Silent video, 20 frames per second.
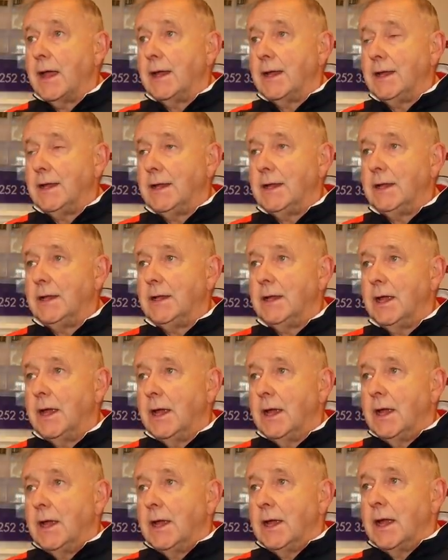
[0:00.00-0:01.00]
He
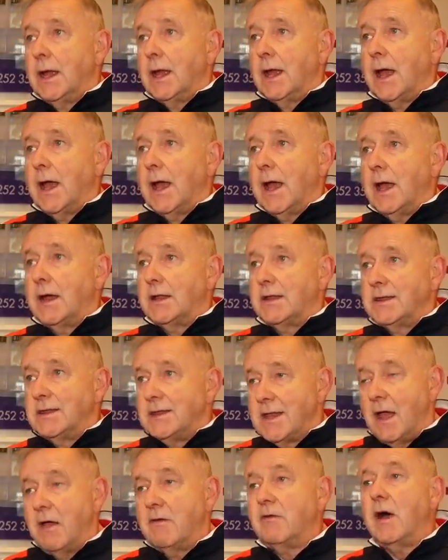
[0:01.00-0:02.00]
has
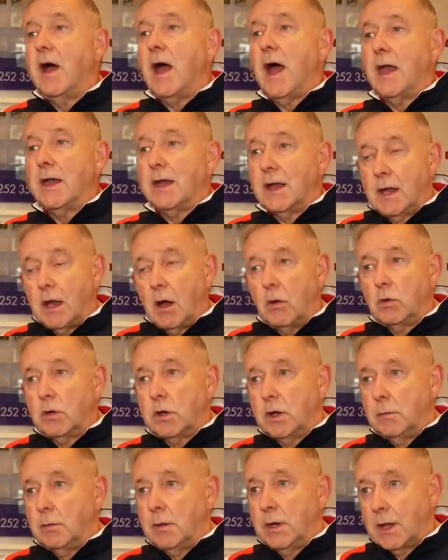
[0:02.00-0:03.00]
never had a
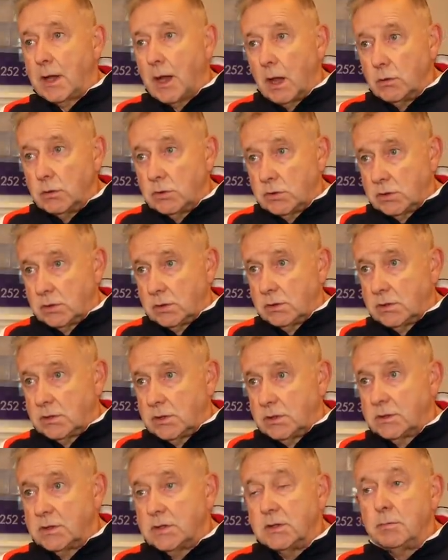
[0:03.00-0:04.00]
goalkeeping coach
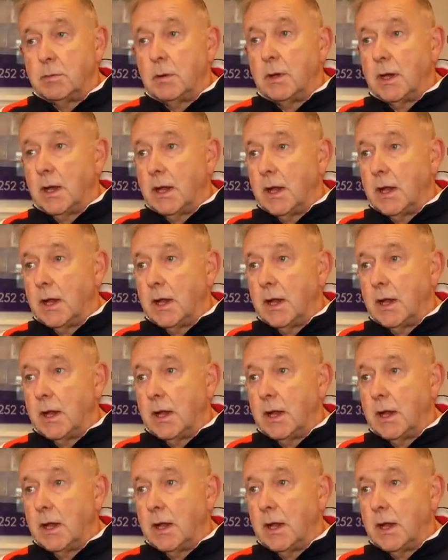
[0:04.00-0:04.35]
since he's been